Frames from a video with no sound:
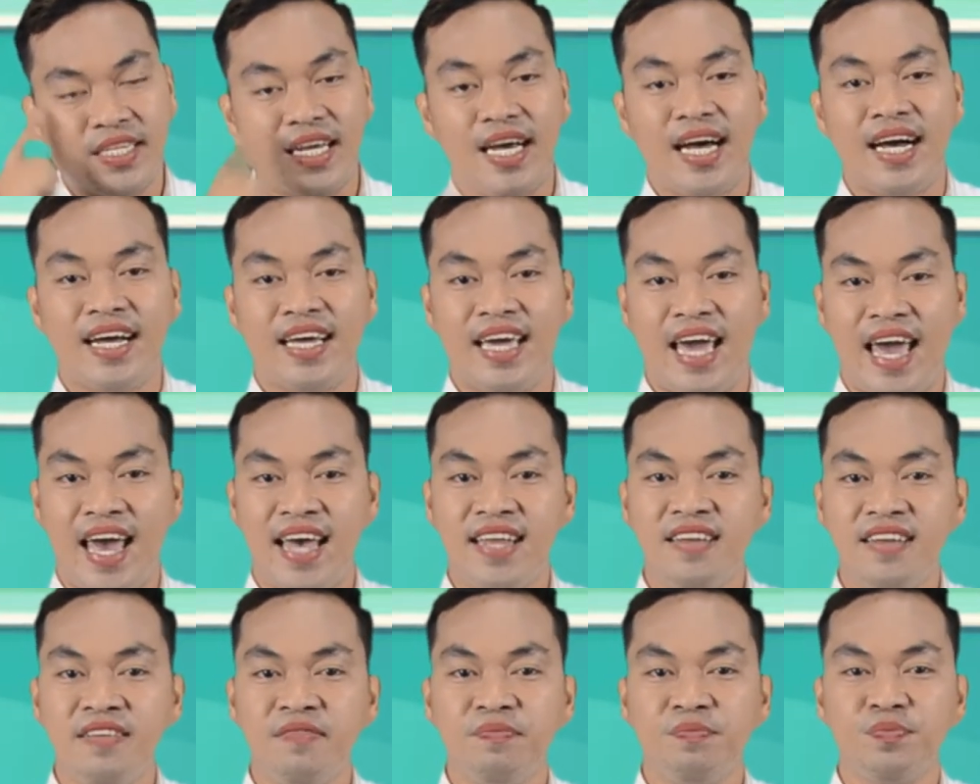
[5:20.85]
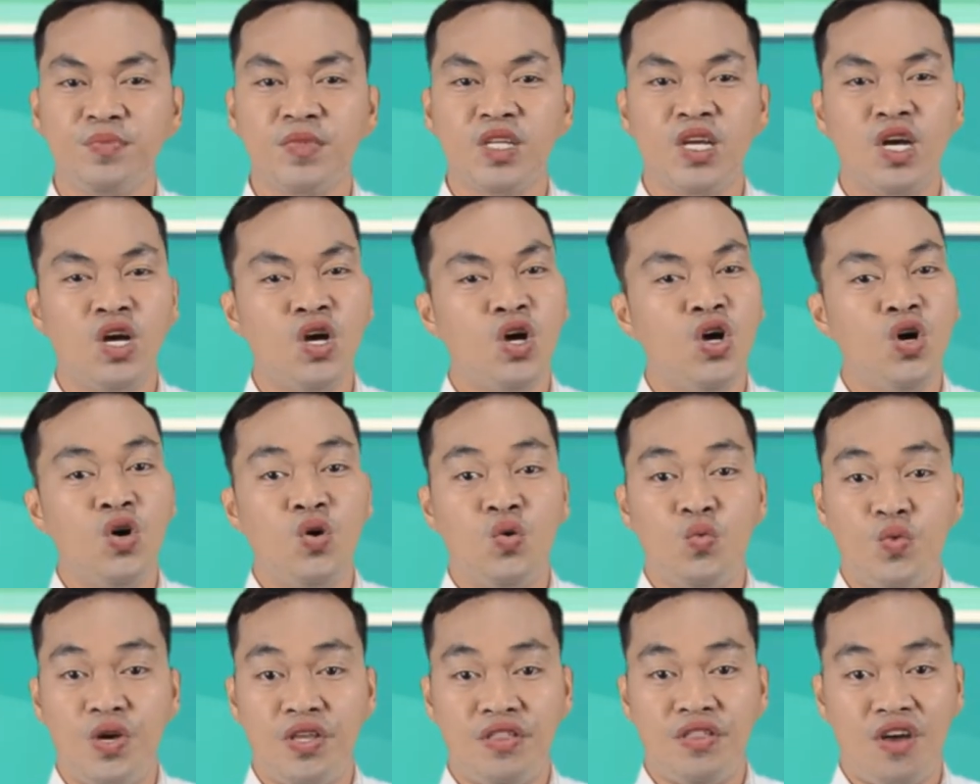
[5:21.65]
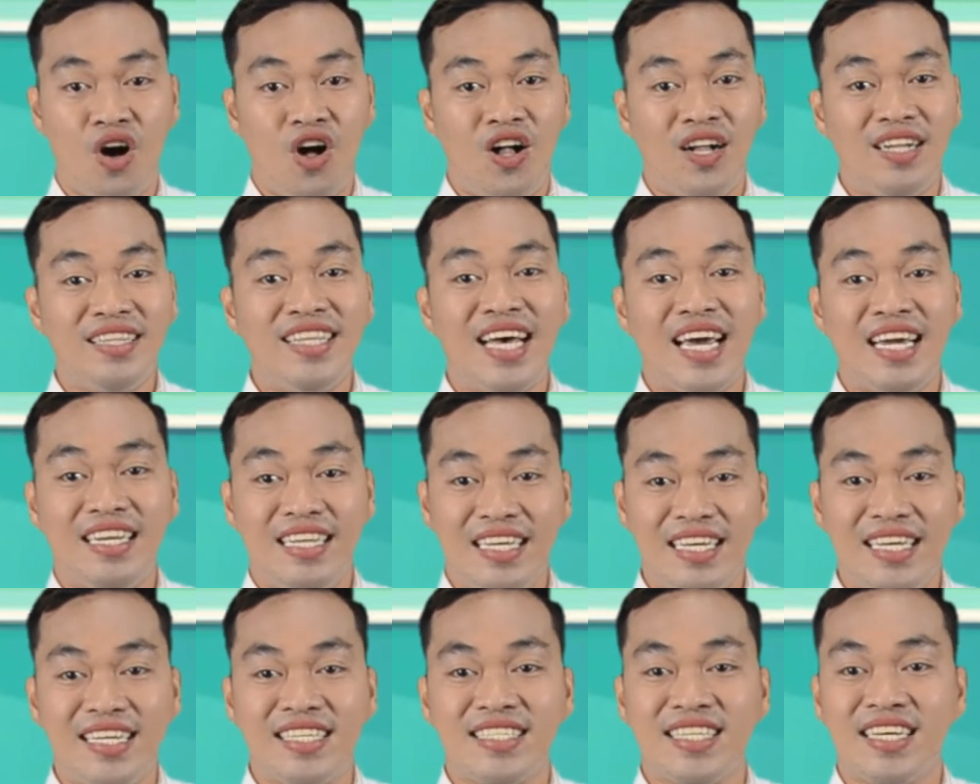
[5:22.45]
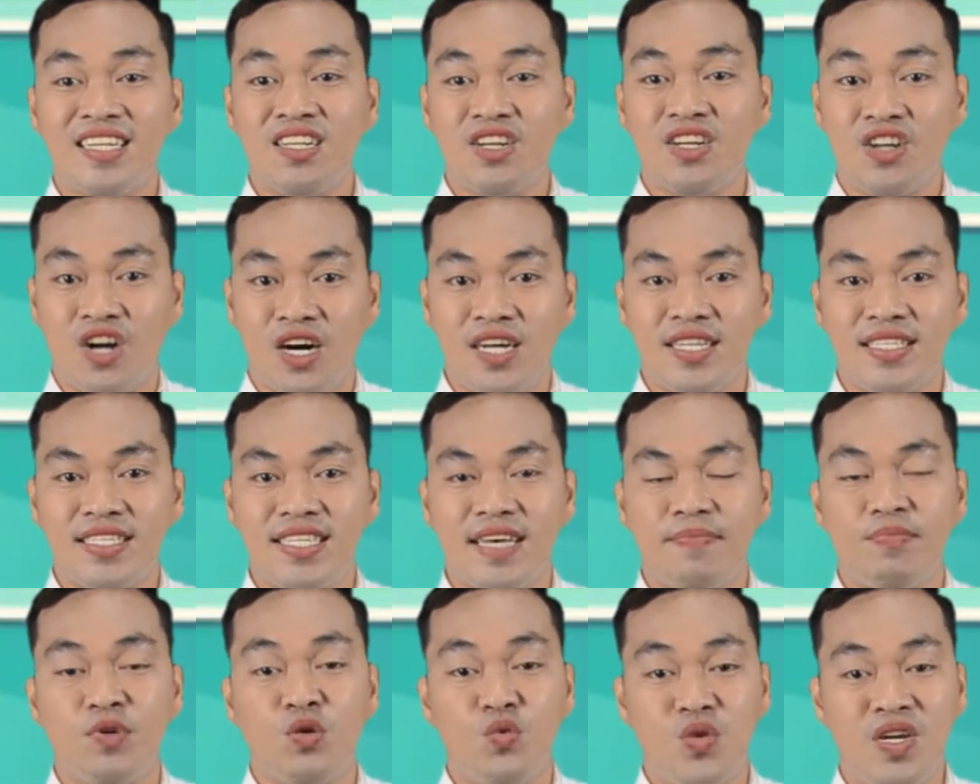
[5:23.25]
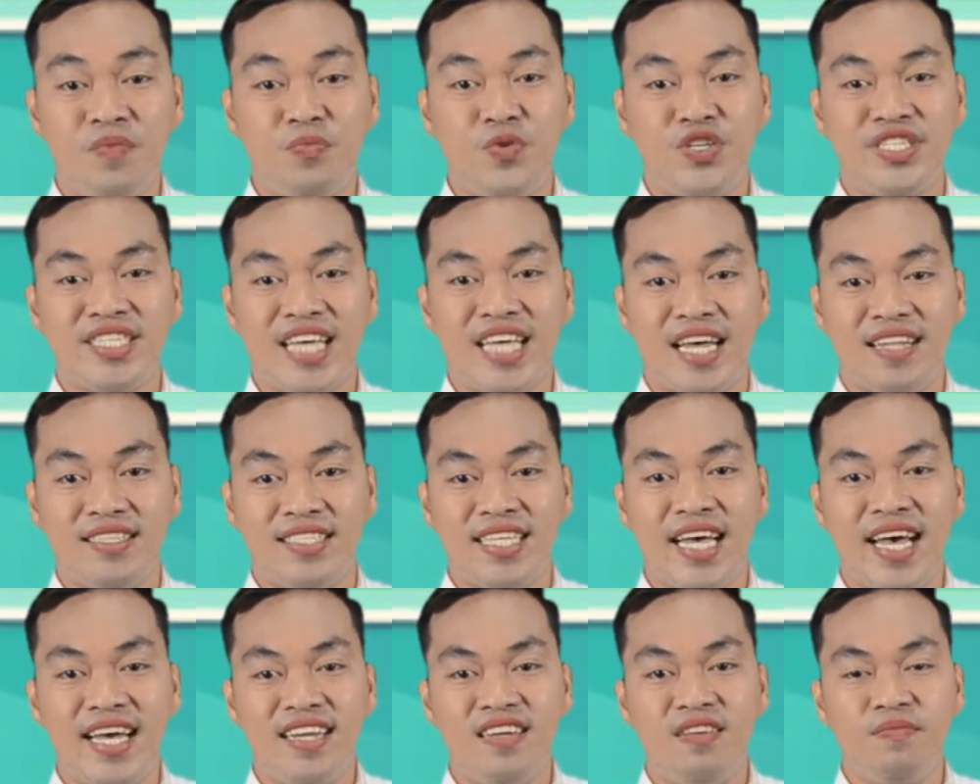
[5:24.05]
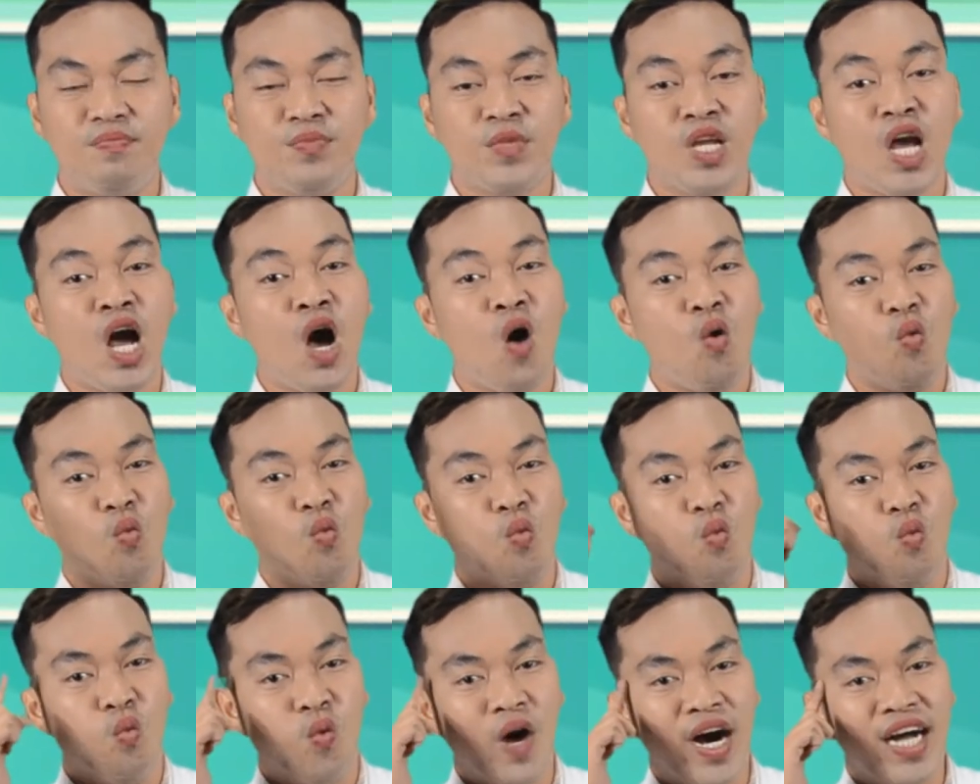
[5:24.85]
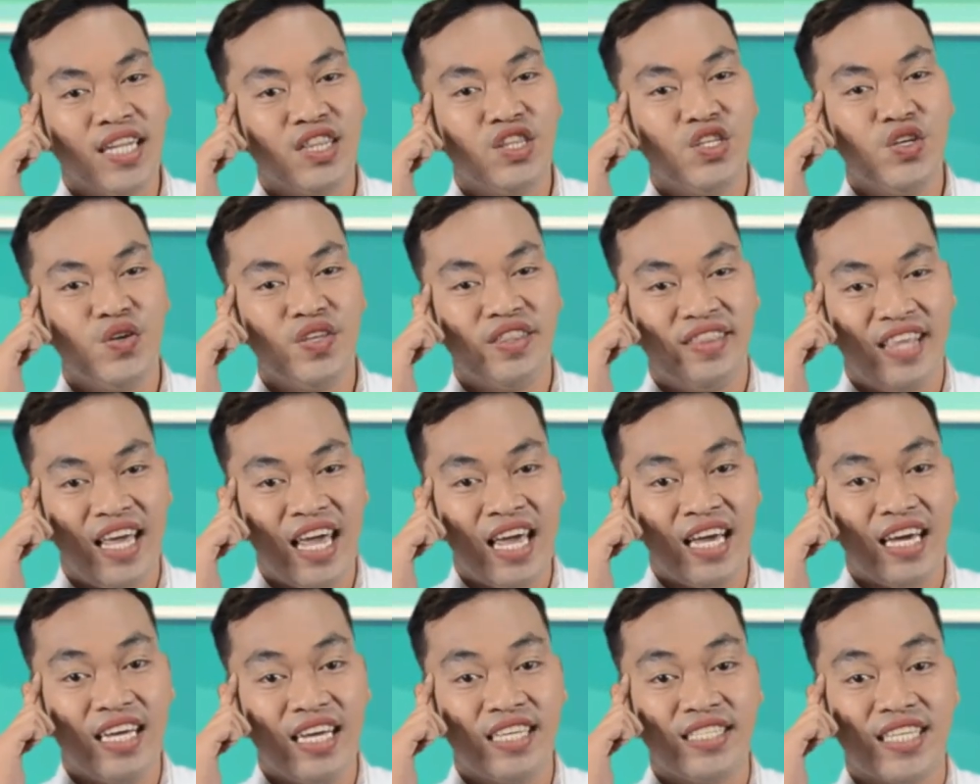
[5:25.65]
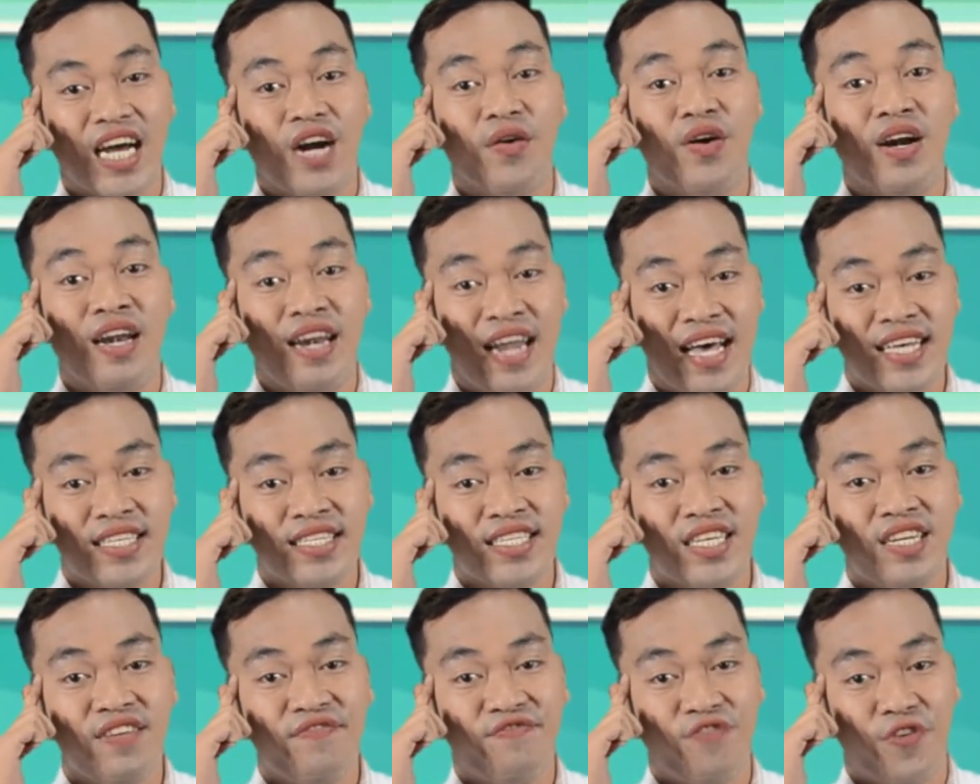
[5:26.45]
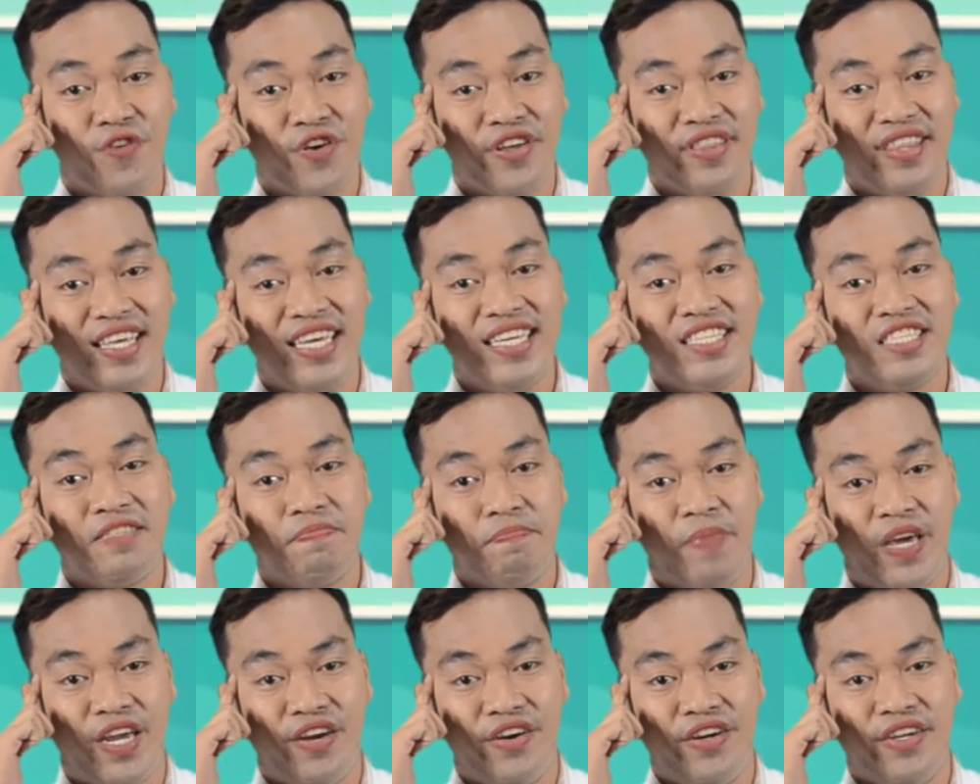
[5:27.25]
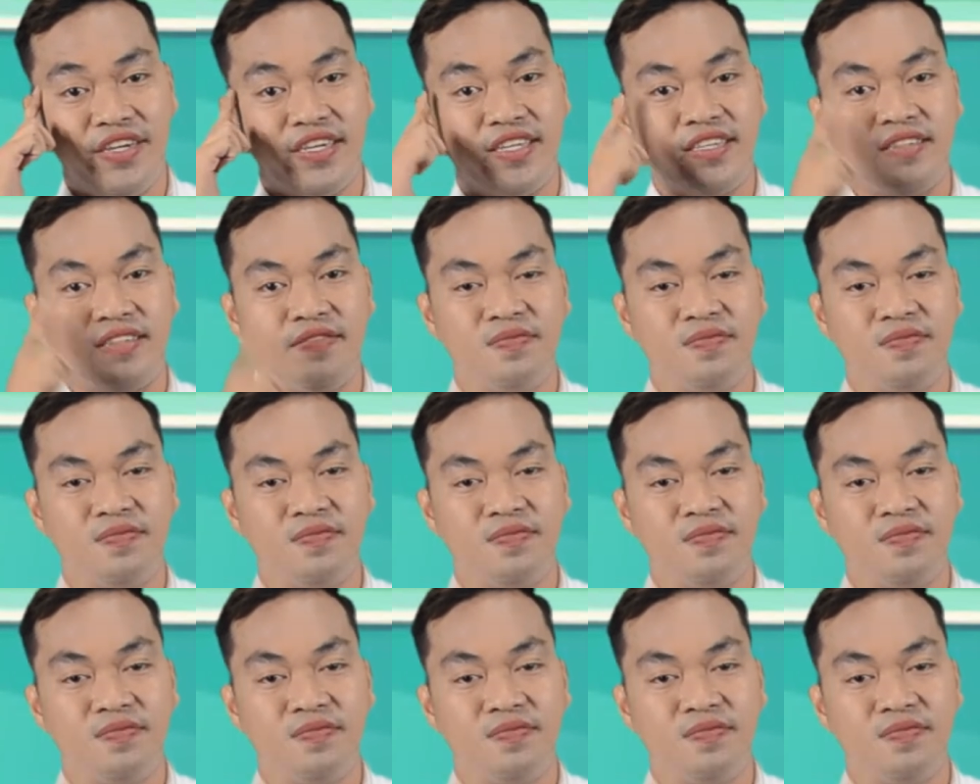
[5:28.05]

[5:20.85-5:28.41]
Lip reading: Again, with all the ideas and concepts we presented, what do you think is our lesson for this period?